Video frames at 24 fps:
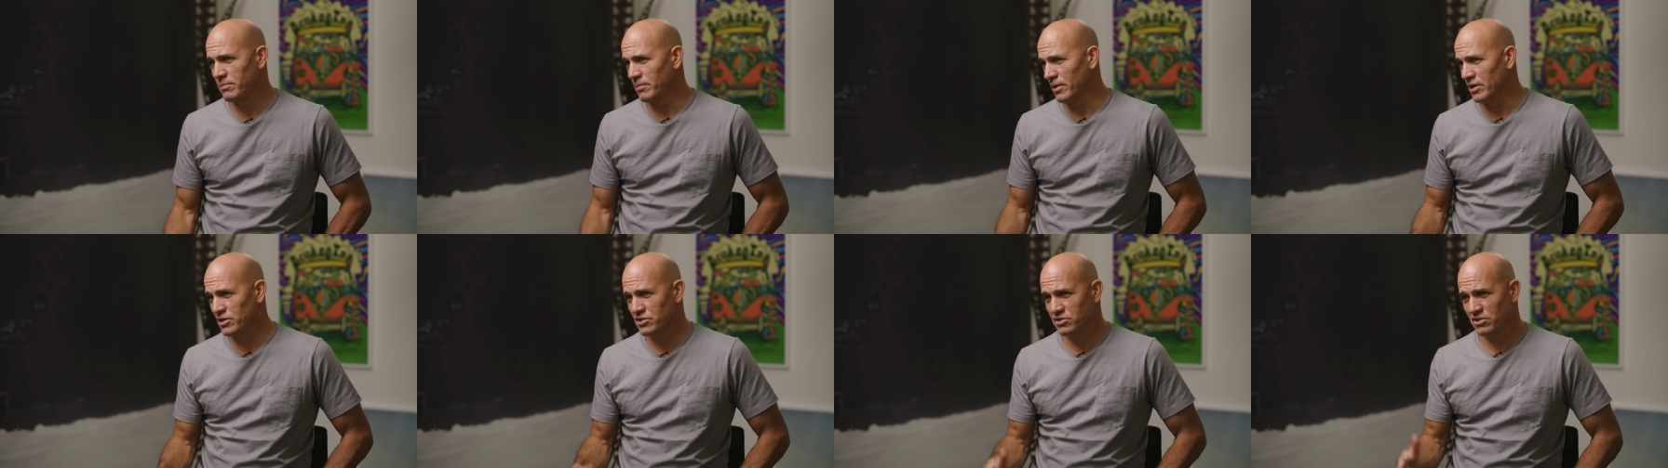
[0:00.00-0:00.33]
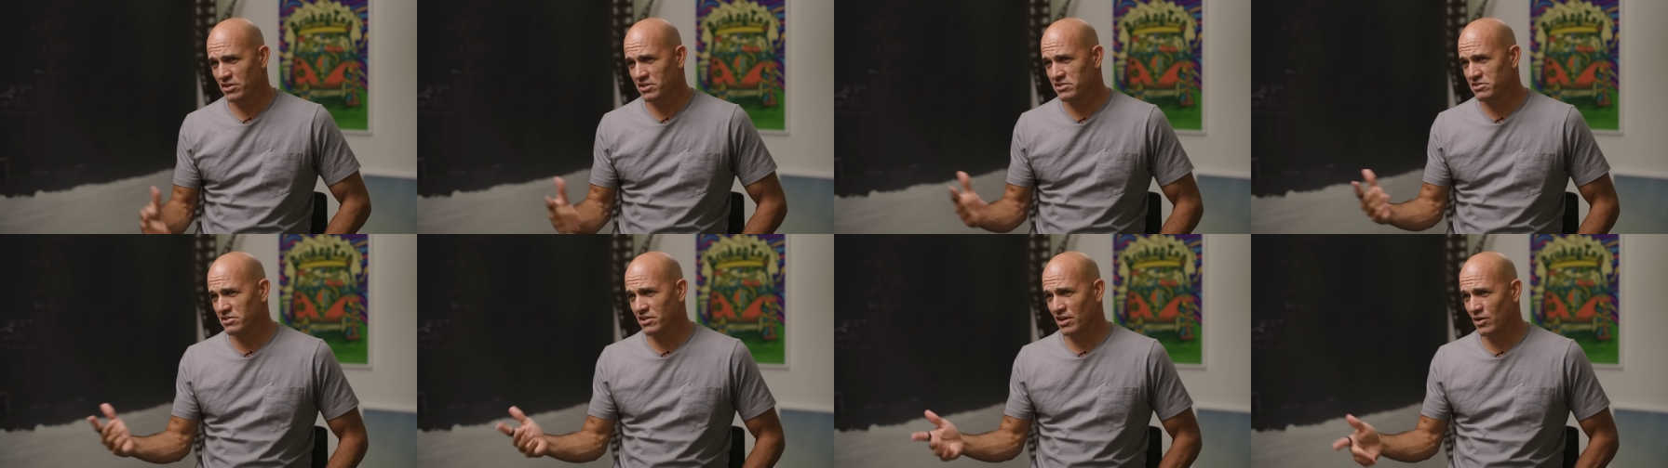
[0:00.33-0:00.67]
my
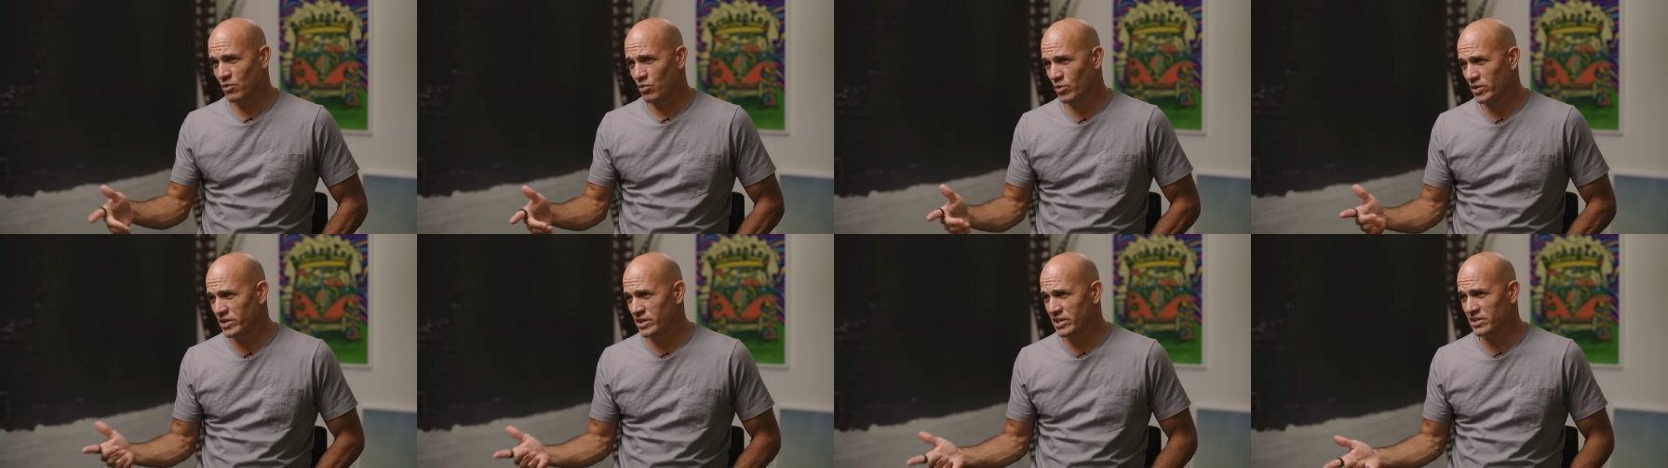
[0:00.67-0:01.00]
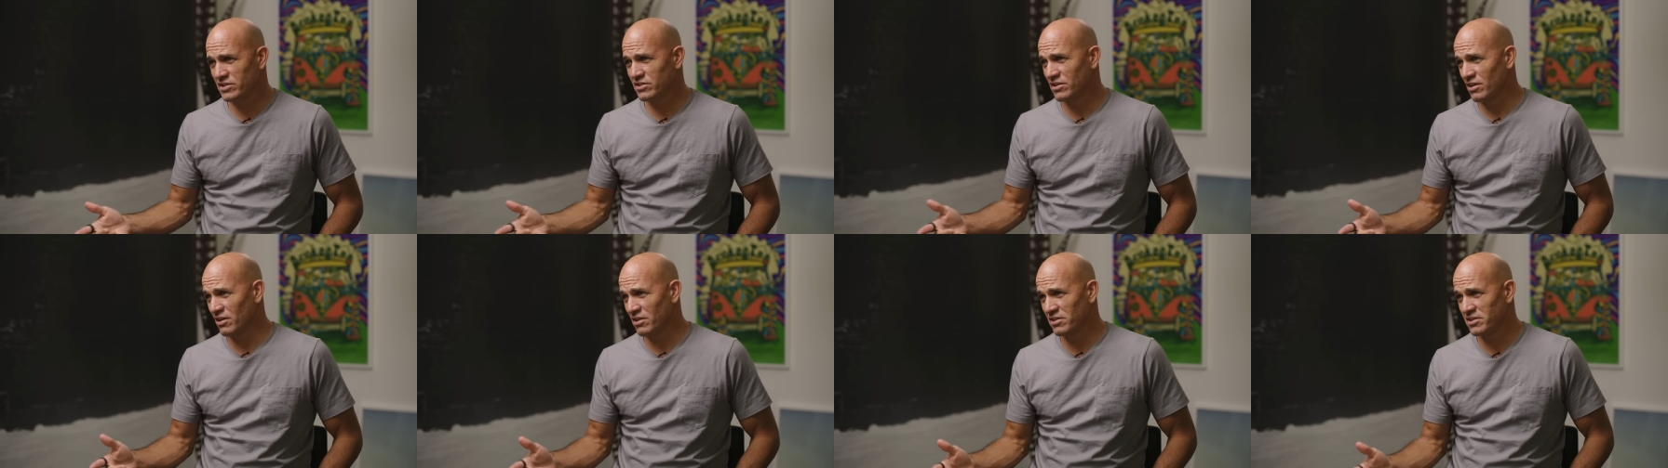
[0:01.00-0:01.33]
son's going to win
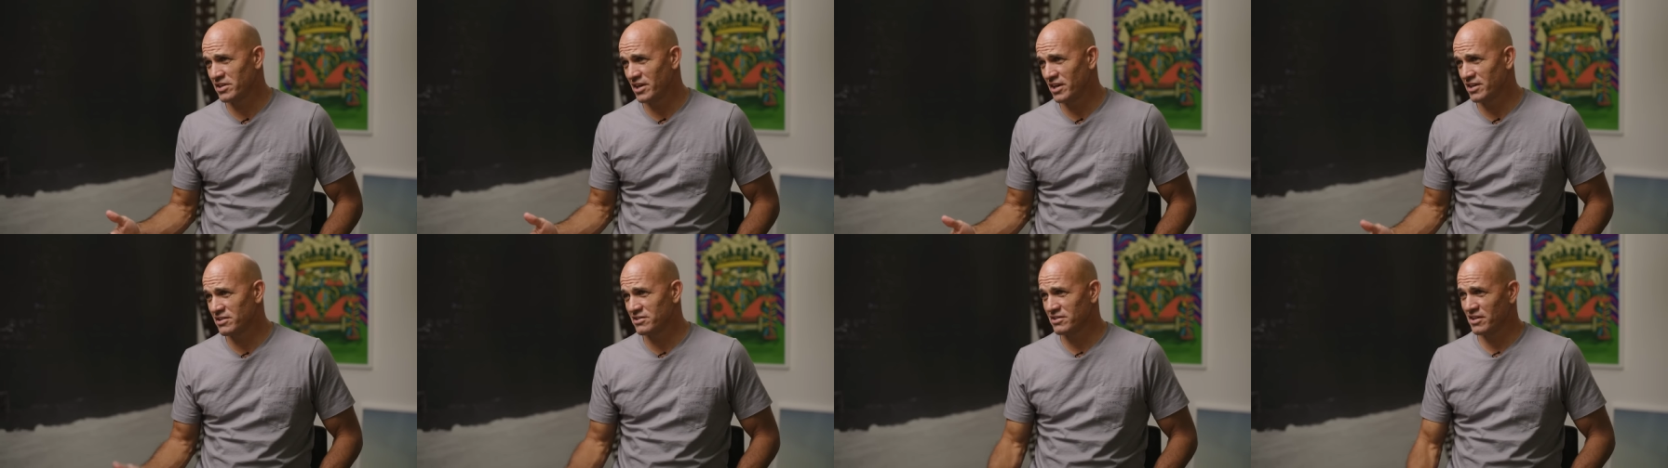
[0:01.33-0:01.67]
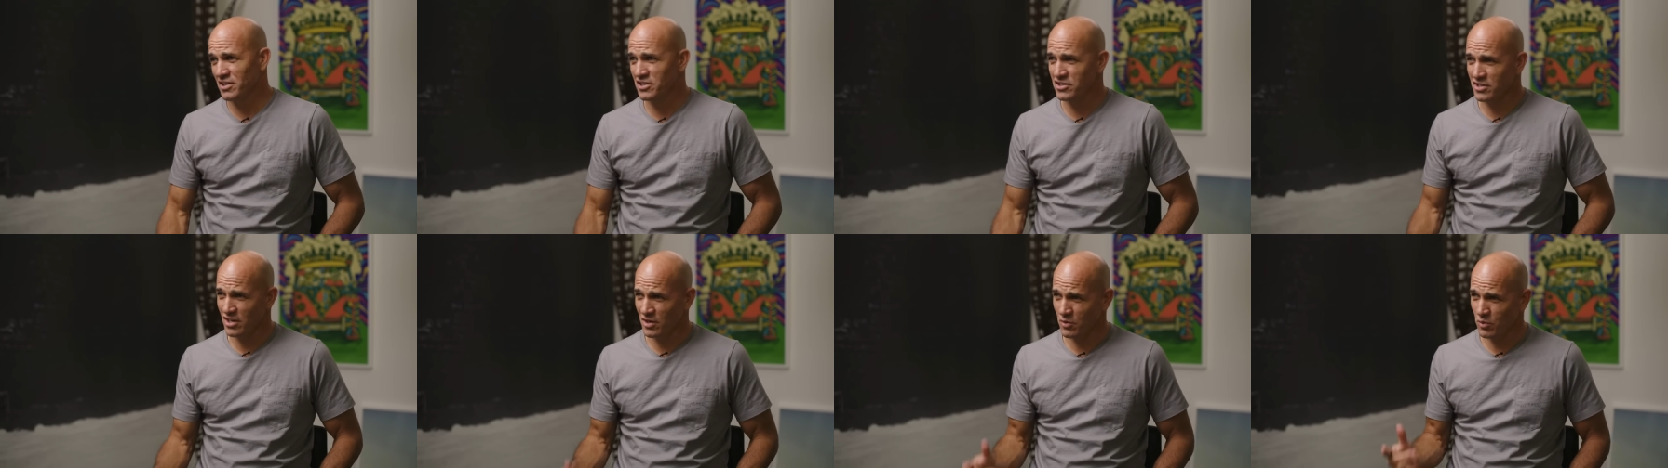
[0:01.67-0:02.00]
this contest,
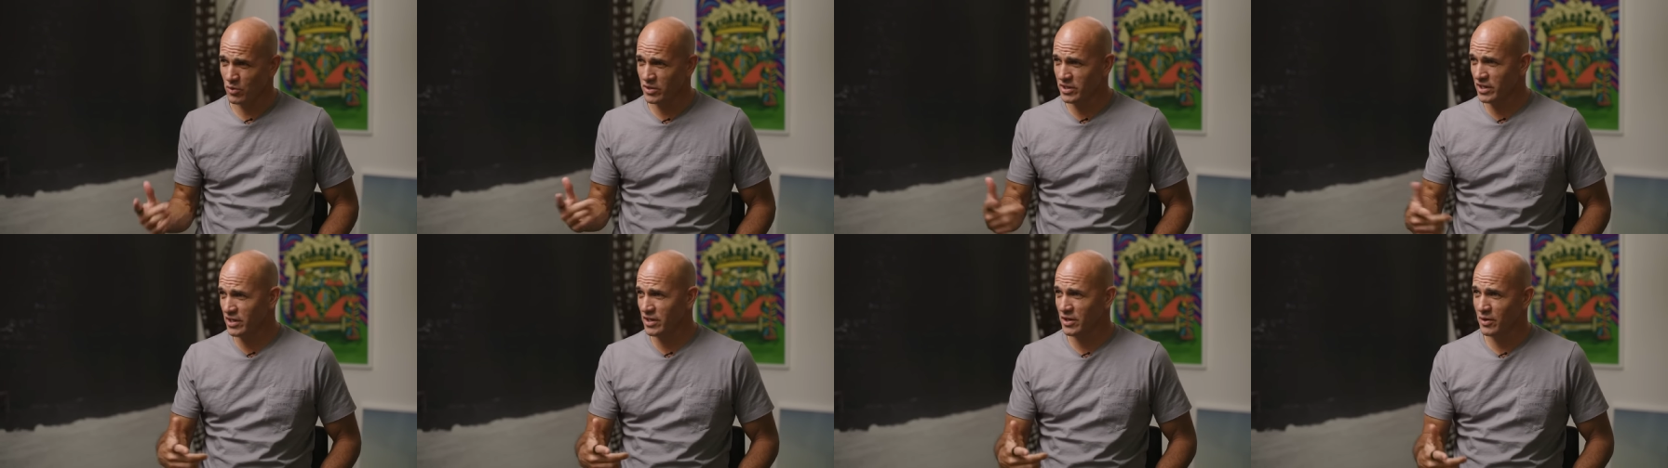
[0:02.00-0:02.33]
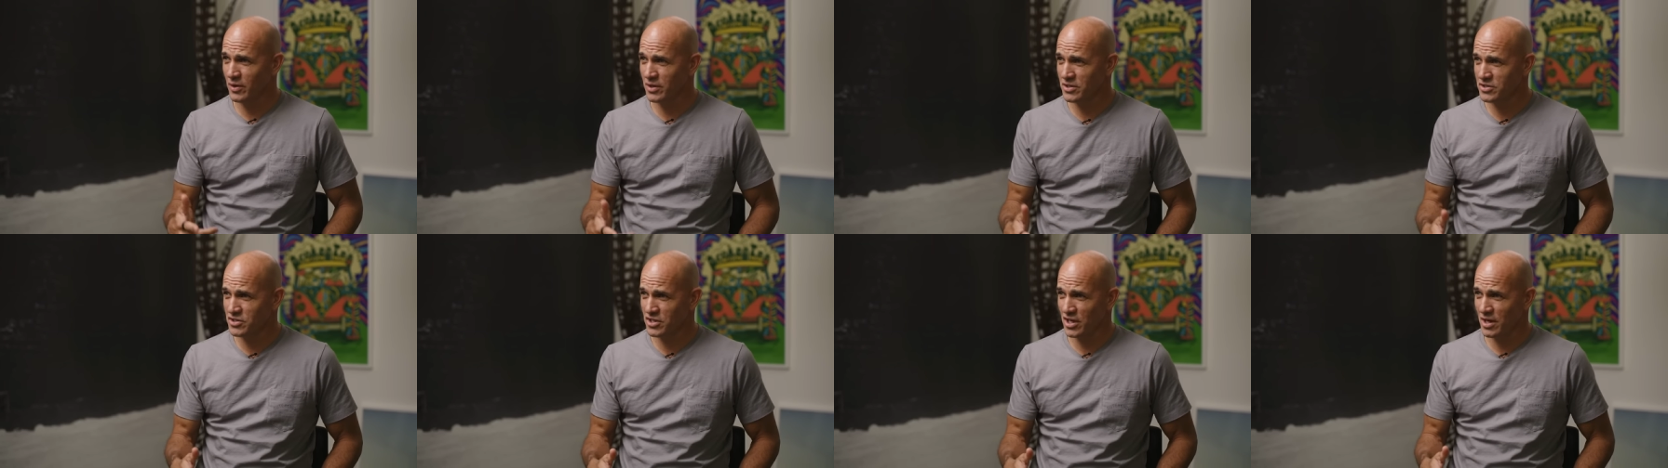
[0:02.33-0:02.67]
and he's going to win the U.S.